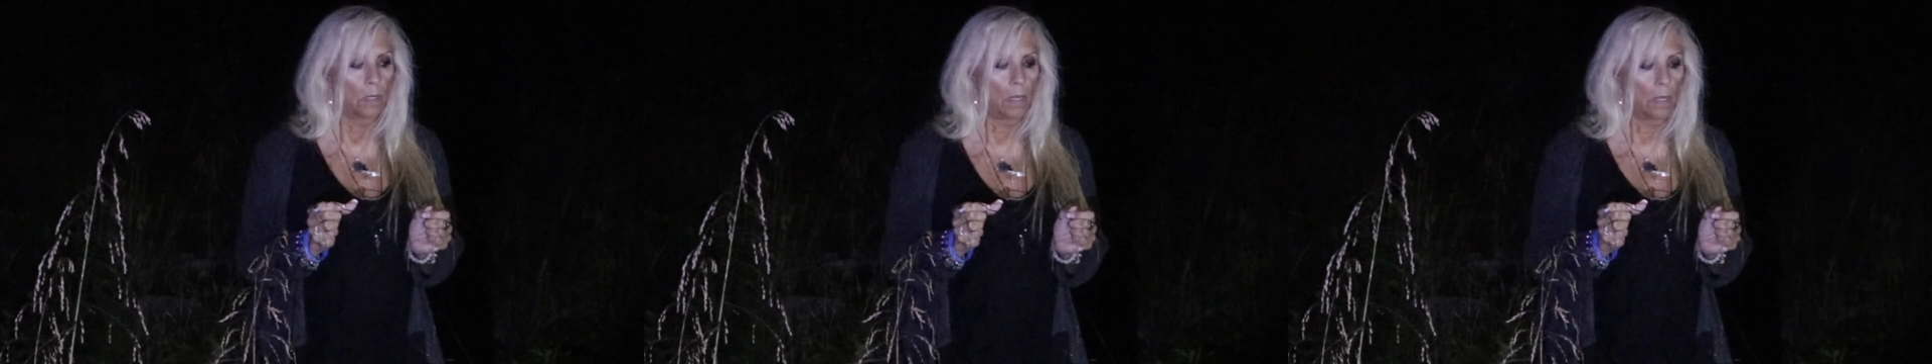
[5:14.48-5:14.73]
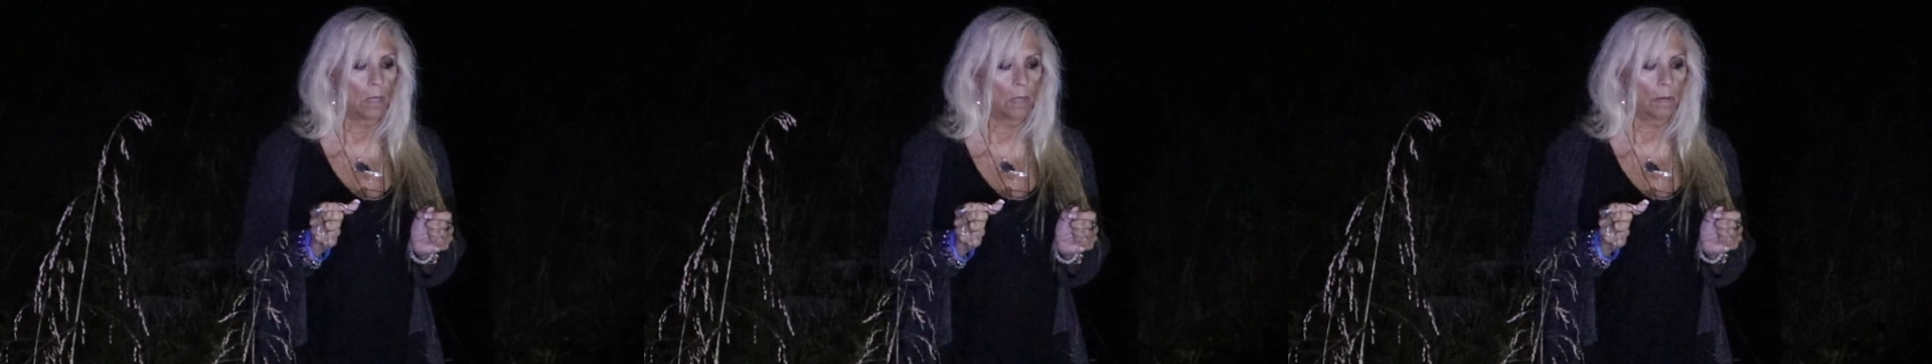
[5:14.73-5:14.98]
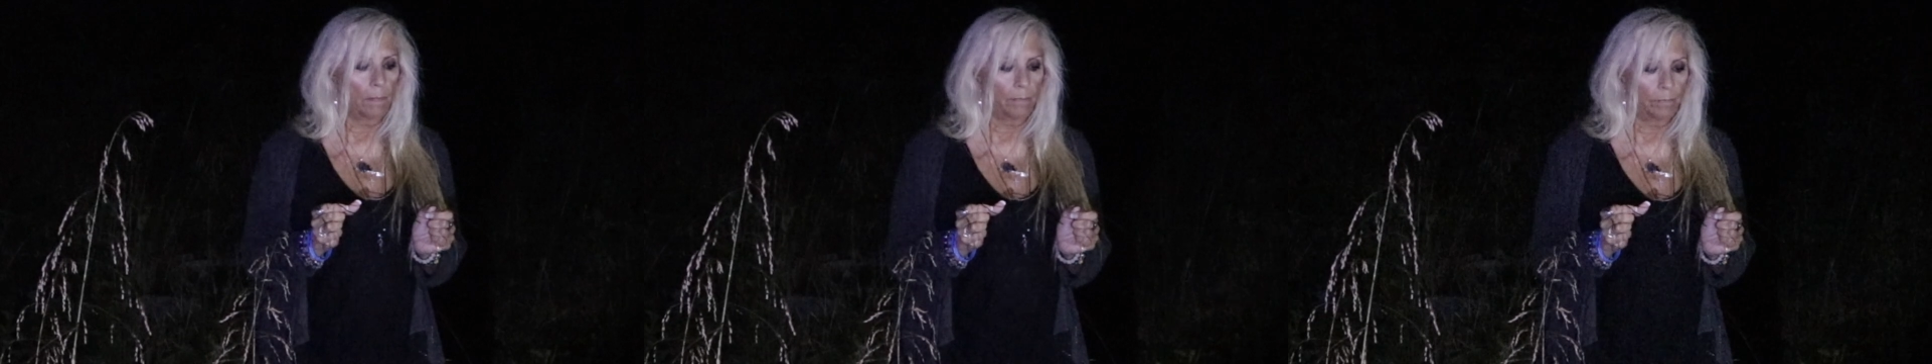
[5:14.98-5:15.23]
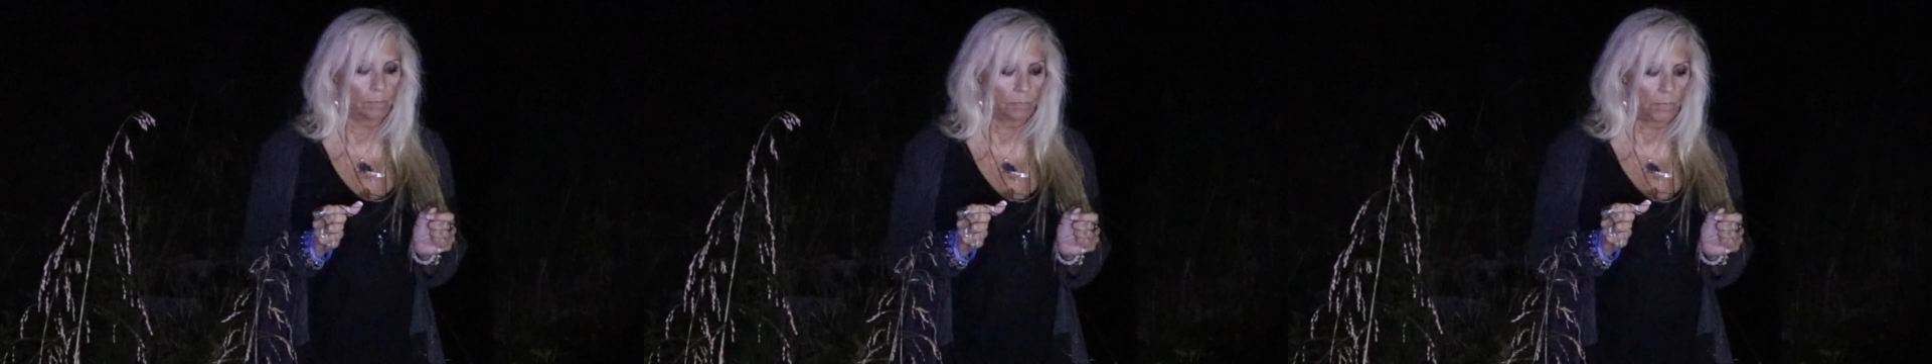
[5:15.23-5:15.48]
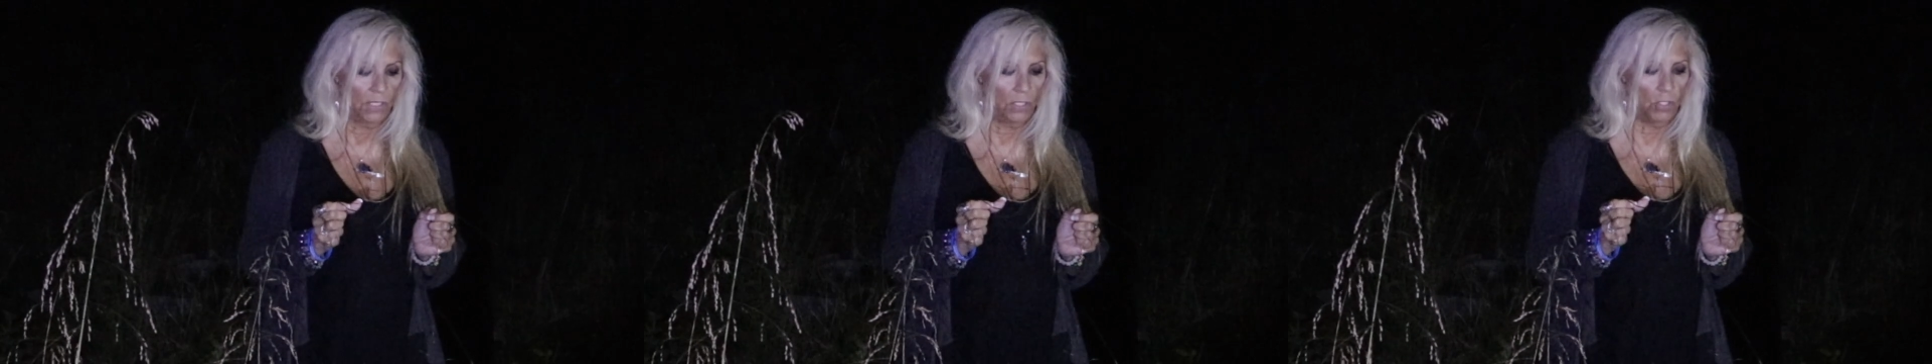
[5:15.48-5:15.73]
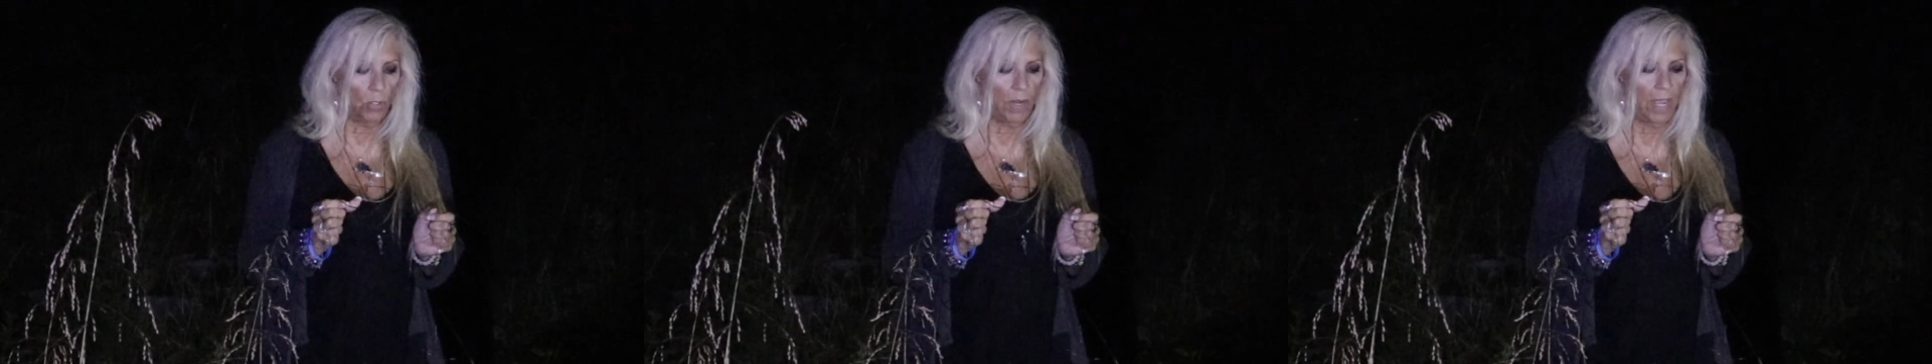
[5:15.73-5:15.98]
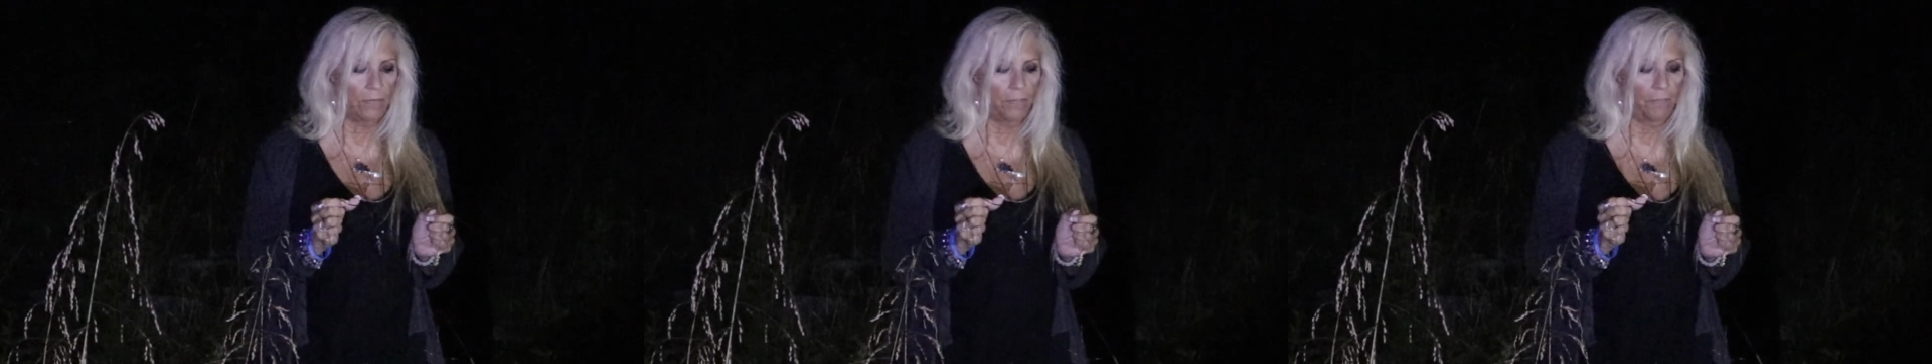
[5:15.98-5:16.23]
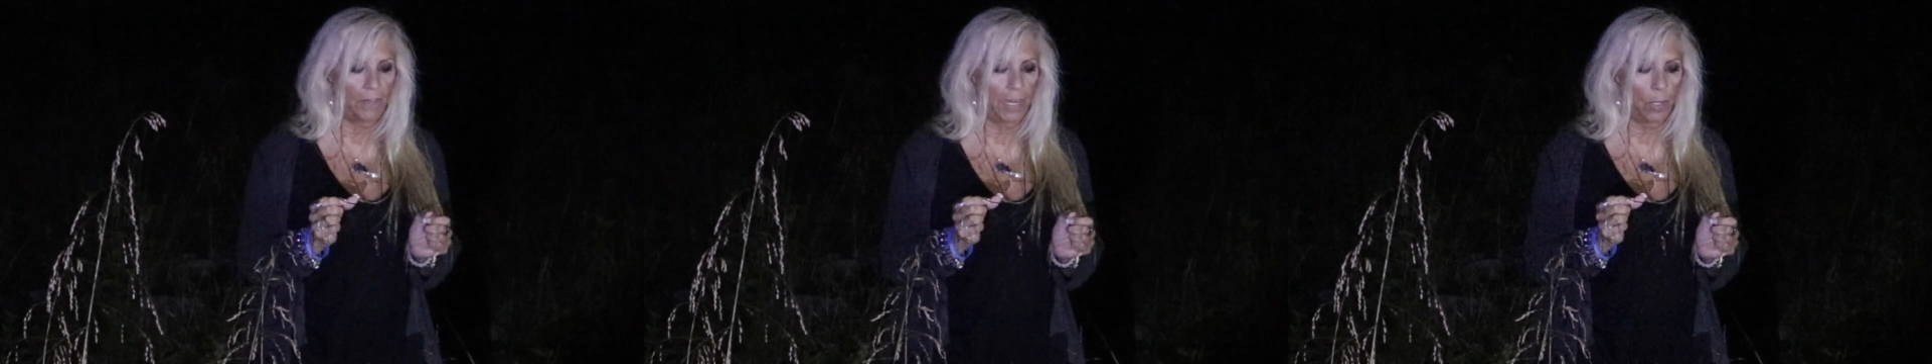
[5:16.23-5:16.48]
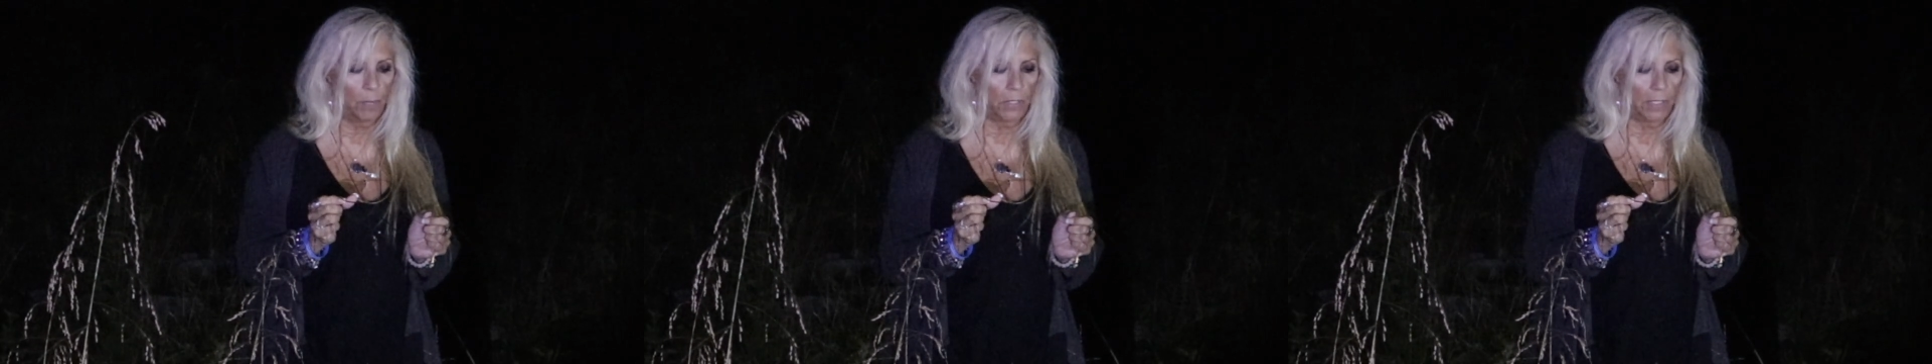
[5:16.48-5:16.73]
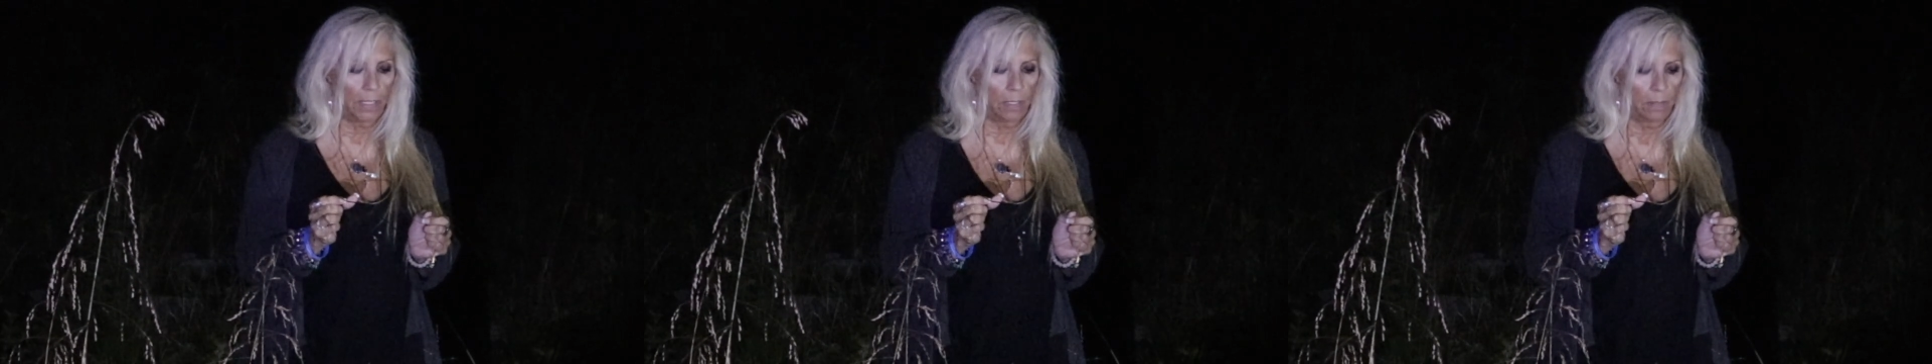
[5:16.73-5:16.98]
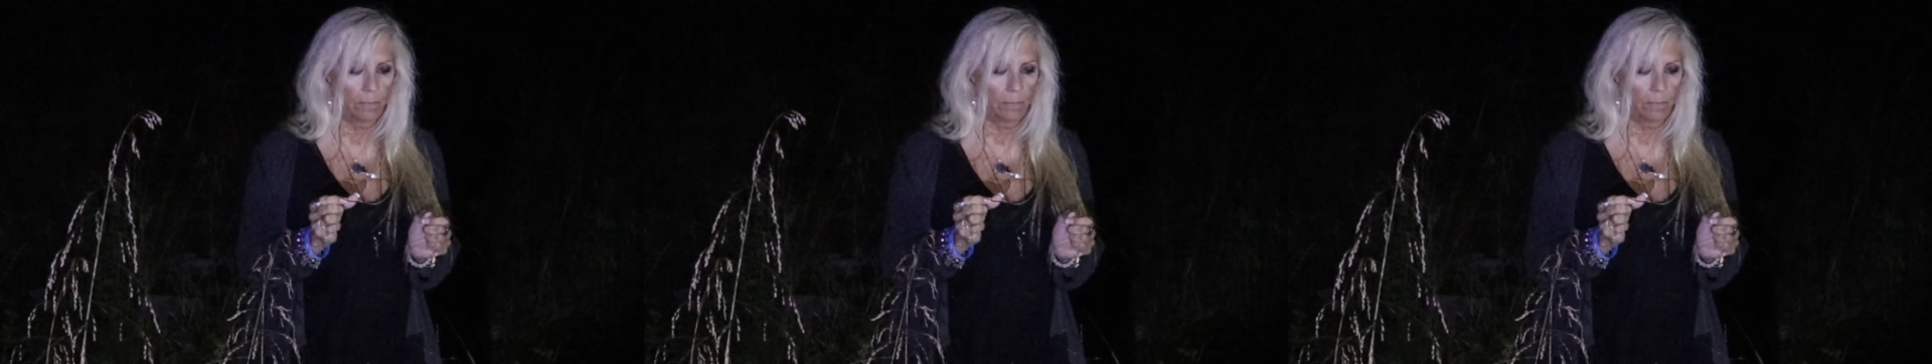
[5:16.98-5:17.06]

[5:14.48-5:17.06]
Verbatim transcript: Um, did you have a family?